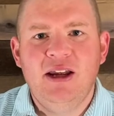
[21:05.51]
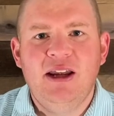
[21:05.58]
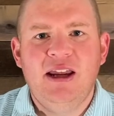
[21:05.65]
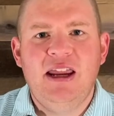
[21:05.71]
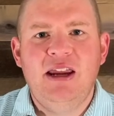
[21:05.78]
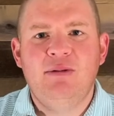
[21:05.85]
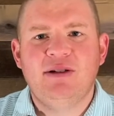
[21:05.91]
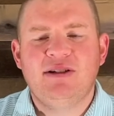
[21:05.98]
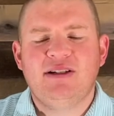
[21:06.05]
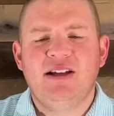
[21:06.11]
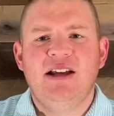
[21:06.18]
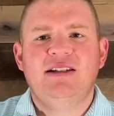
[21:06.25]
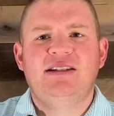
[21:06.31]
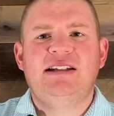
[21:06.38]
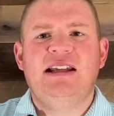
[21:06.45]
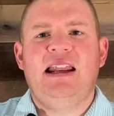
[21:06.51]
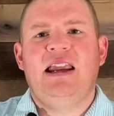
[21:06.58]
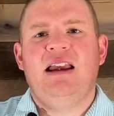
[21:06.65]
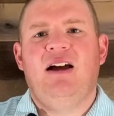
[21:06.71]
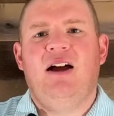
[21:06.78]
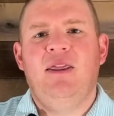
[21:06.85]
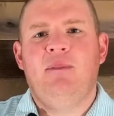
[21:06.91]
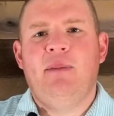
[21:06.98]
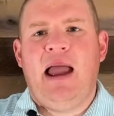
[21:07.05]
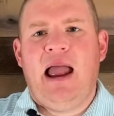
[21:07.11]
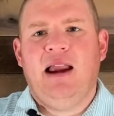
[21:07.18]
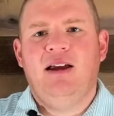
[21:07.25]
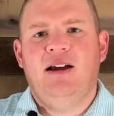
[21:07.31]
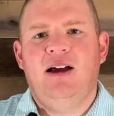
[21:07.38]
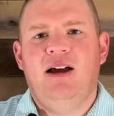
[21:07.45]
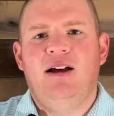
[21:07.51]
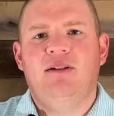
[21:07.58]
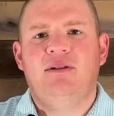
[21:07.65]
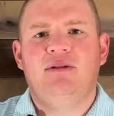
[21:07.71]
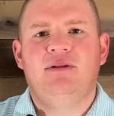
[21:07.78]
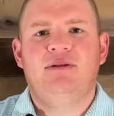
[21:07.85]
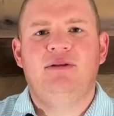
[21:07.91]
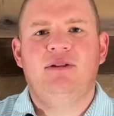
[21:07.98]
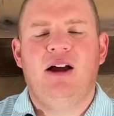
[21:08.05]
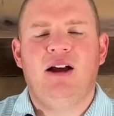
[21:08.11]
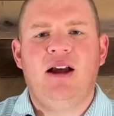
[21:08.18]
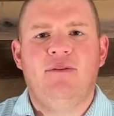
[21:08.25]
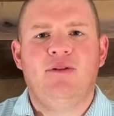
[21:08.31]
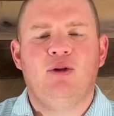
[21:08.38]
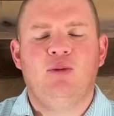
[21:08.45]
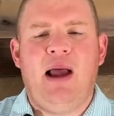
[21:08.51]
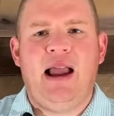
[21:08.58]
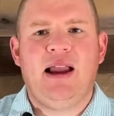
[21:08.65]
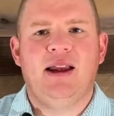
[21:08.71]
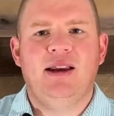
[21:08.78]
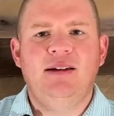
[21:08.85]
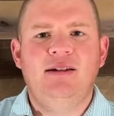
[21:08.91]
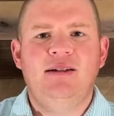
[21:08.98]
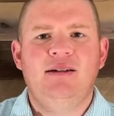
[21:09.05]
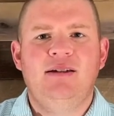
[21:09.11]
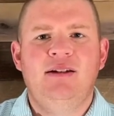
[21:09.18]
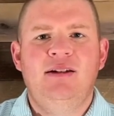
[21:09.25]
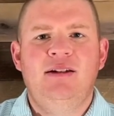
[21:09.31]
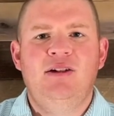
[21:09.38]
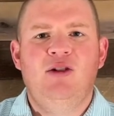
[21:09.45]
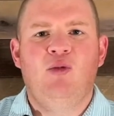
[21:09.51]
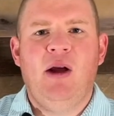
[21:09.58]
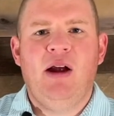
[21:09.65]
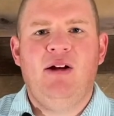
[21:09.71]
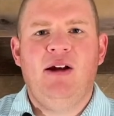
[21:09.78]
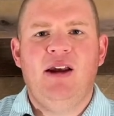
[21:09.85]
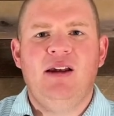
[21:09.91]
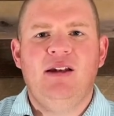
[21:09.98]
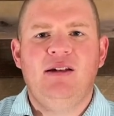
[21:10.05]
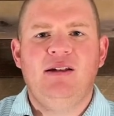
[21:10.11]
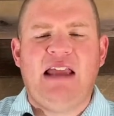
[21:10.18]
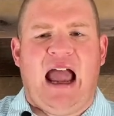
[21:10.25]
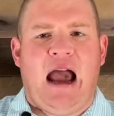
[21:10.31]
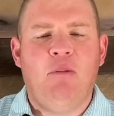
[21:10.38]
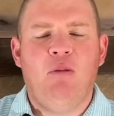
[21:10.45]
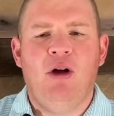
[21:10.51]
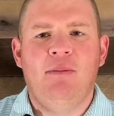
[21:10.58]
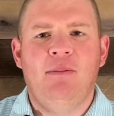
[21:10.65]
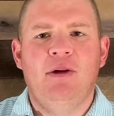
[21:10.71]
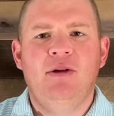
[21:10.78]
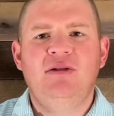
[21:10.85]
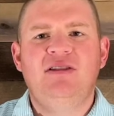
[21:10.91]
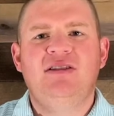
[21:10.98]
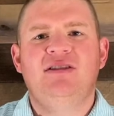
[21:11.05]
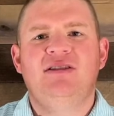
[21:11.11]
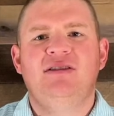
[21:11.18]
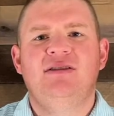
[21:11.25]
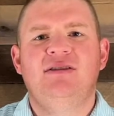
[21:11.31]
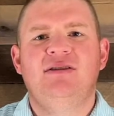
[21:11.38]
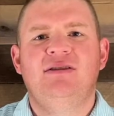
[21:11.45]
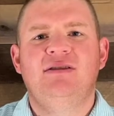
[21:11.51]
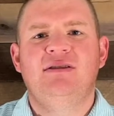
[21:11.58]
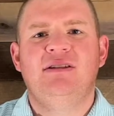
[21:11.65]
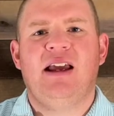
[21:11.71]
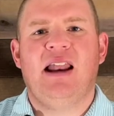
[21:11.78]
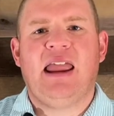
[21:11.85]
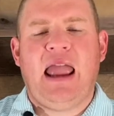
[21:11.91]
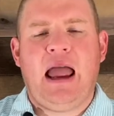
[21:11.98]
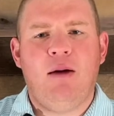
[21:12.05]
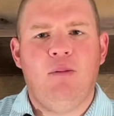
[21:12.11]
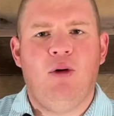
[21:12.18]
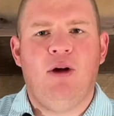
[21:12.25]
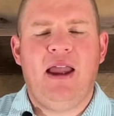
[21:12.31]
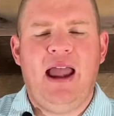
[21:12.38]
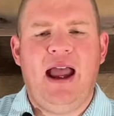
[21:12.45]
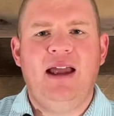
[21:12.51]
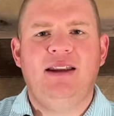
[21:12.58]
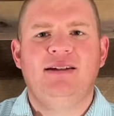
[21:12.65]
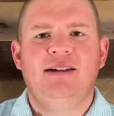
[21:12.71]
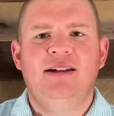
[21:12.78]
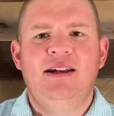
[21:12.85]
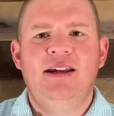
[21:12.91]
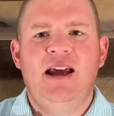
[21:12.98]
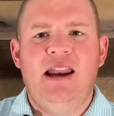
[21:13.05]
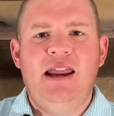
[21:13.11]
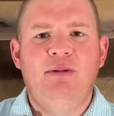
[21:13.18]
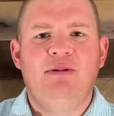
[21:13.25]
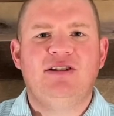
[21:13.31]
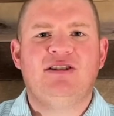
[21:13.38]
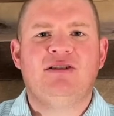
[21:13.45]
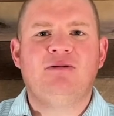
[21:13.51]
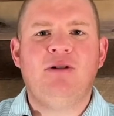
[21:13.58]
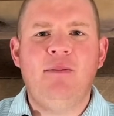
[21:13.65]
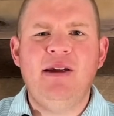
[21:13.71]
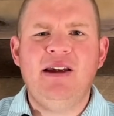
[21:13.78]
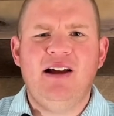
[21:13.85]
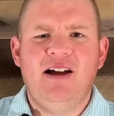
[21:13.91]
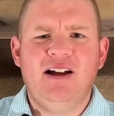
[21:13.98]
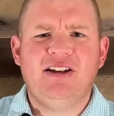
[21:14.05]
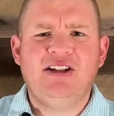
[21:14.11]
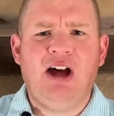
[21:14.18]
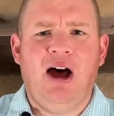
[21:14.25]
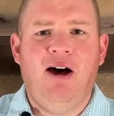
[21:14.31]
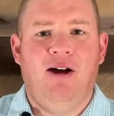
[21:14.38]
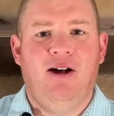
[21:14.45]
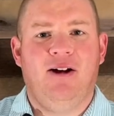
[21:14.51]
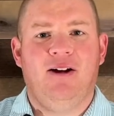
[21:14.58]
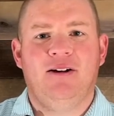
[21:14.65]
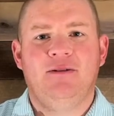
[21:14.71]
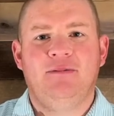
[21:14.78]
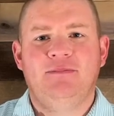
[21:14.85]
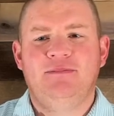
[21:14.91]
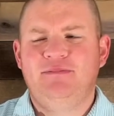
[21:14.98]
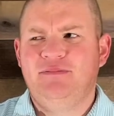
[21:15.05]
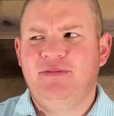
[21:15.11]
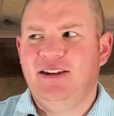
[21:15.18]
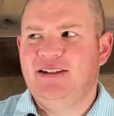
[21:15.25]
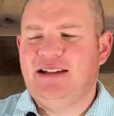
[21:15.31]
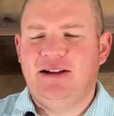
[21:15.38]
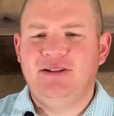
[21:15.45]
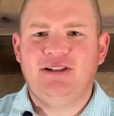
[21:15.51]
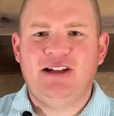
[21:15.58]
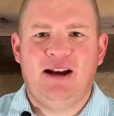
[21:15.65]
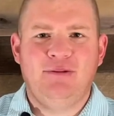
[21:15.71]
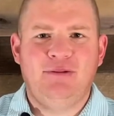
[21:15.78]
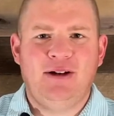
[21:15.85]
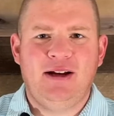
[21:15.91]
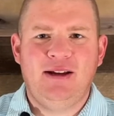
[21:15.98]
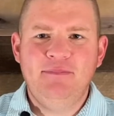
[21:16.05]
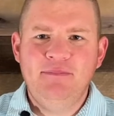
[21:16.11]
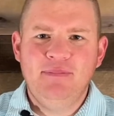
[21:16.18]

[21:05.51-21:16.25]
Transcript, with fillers: He was sitting on the back of a covered wagon, wearing cowboy boots and a cowboy hat, and he was strumming a guitar. This sounds kind of funny.